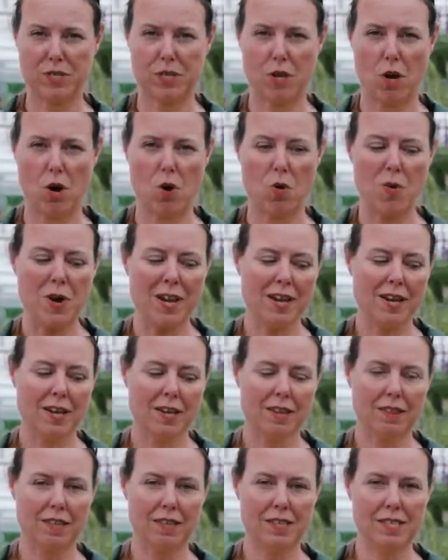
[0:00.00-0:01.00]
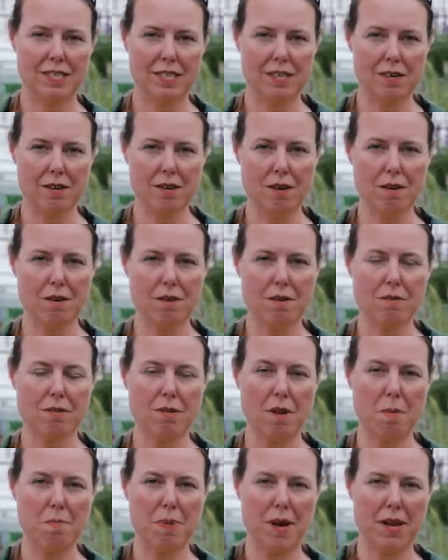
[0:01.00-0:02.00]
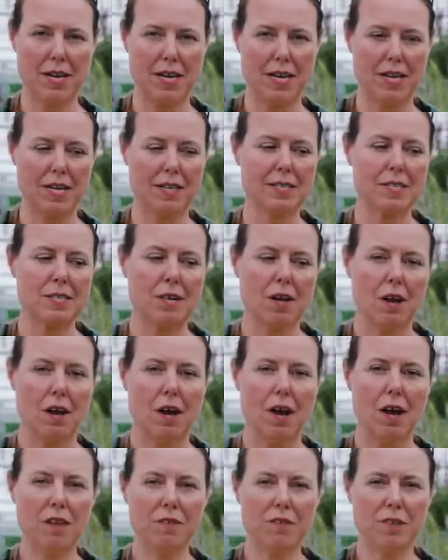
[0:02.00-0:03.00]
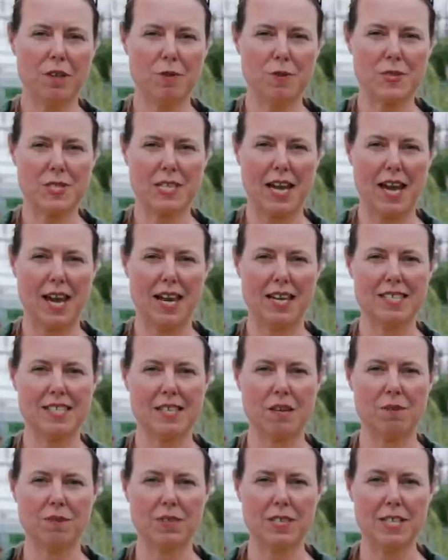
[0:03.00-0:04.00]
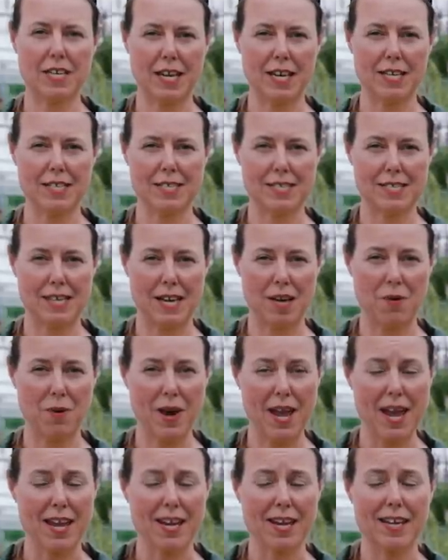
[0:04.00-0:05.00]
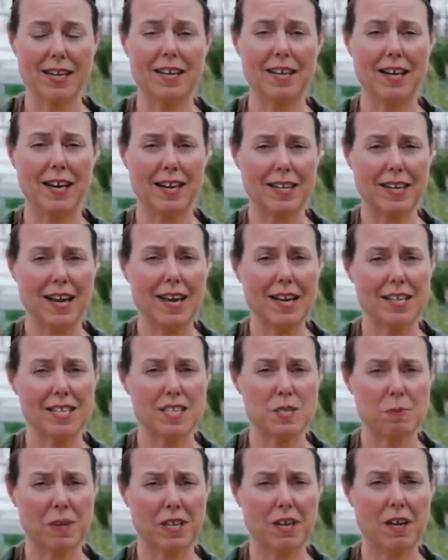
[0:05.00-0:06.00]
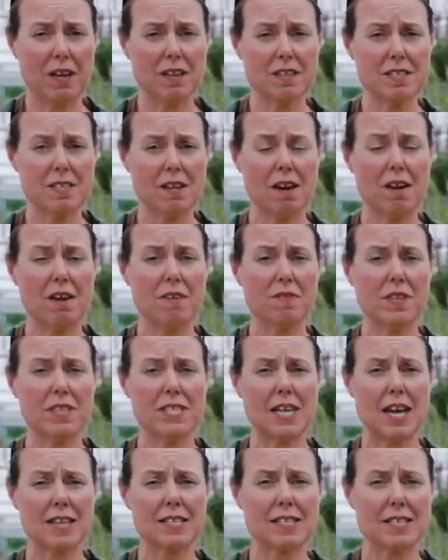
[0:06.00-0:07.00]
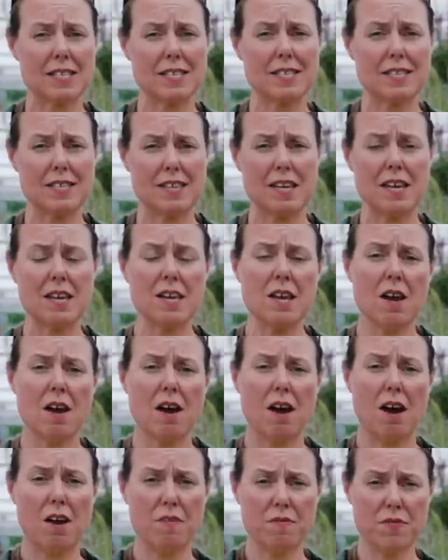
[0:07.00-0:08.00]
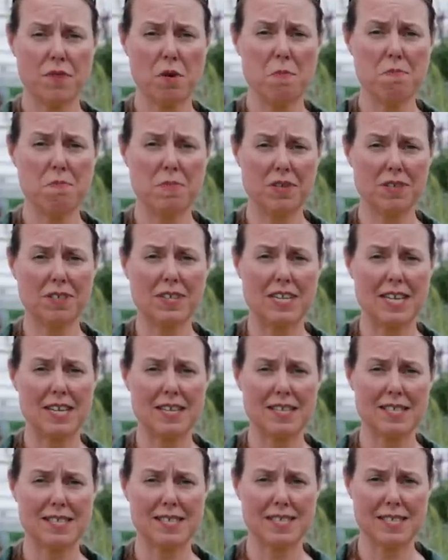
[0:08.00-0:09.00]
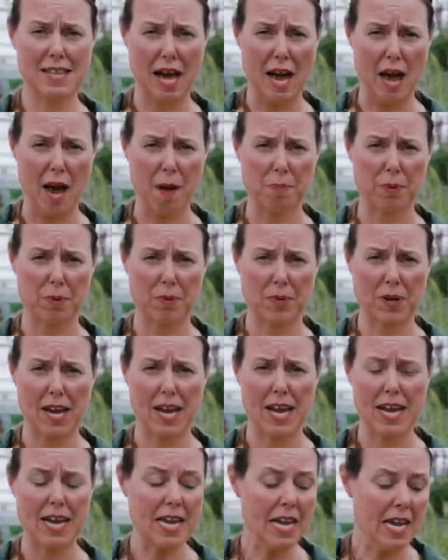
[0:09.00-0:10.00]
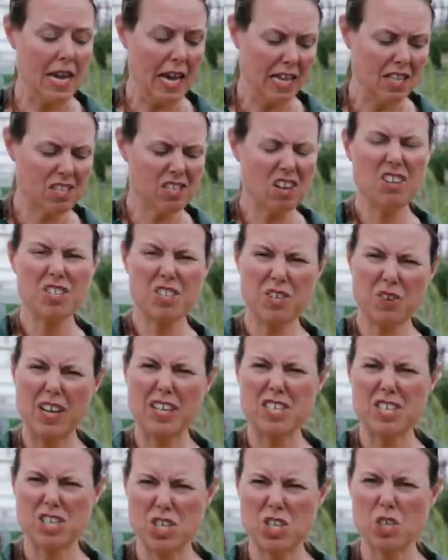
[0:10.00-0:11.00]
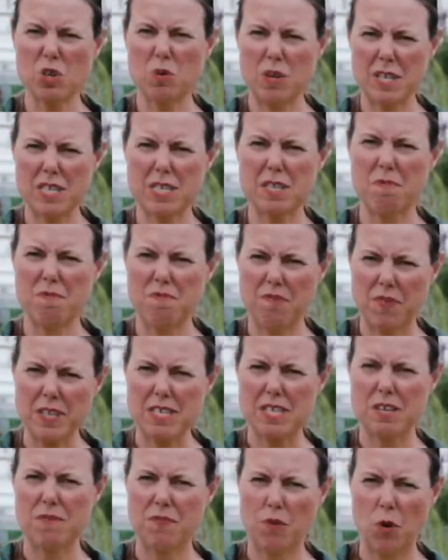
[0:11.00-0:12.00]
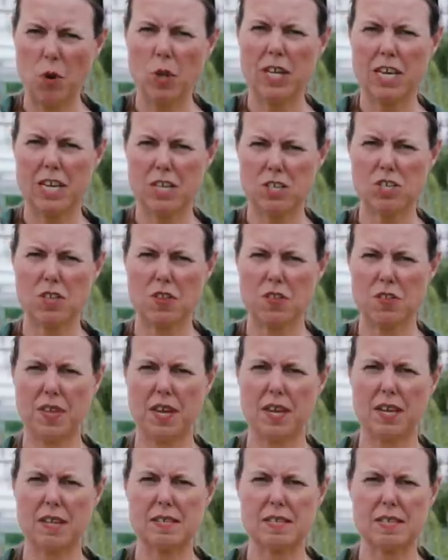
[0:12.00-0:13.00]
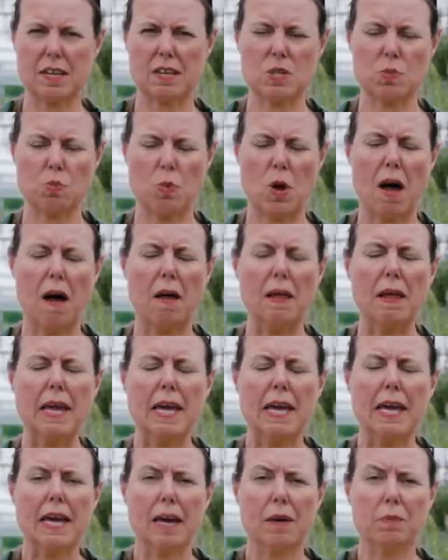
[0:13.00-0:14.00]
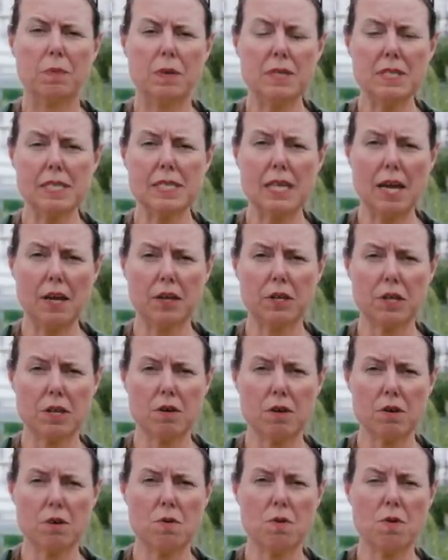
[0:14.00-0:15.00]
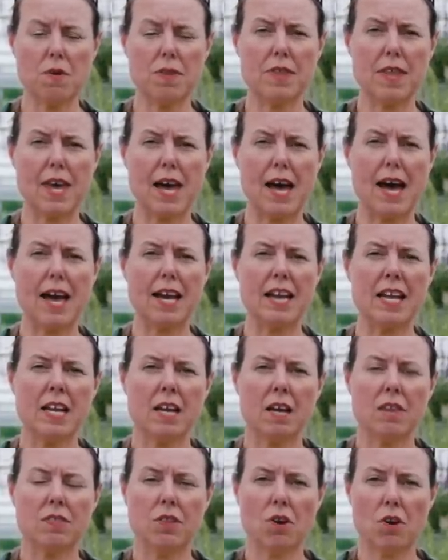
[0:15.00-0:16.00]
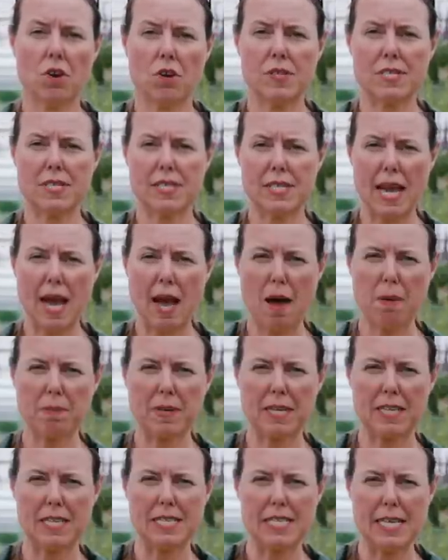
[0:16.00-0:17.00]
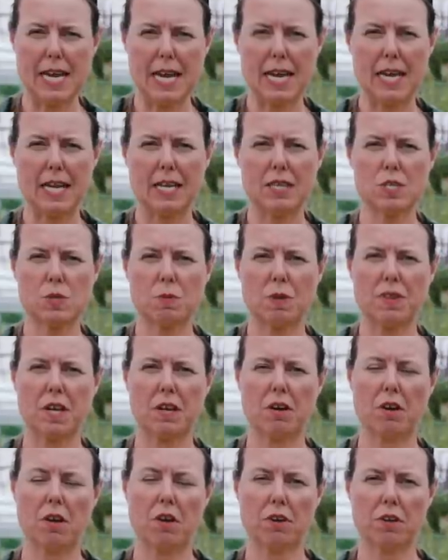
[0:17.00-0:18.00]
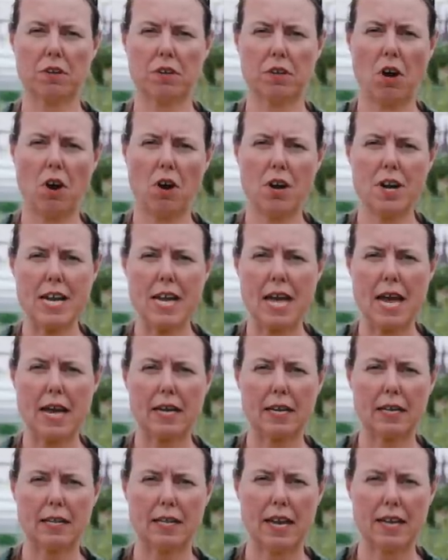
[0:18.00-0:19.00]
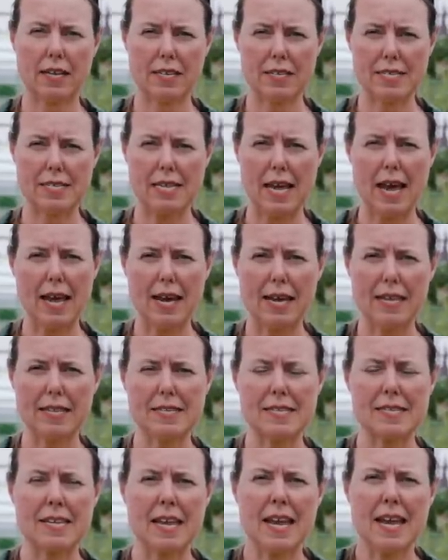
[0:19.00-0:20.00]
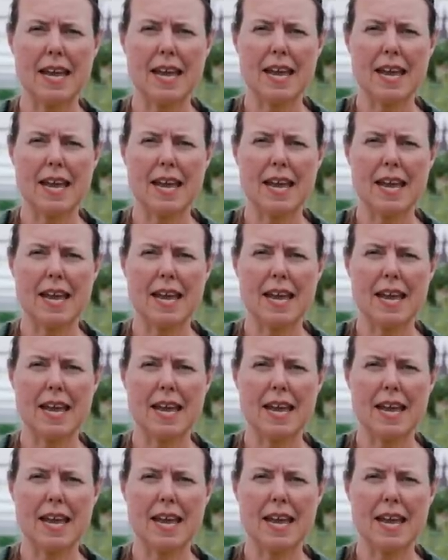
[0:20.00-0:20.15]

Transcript: So the deer, the bunnies, all of those guys, they really kind of stay away. And again, it's because of the toxicity of their milky sap, okay? It also has to do with some fuzzy foliage and things as well. I will tell you that their sap contains what they call cardiac glycosides.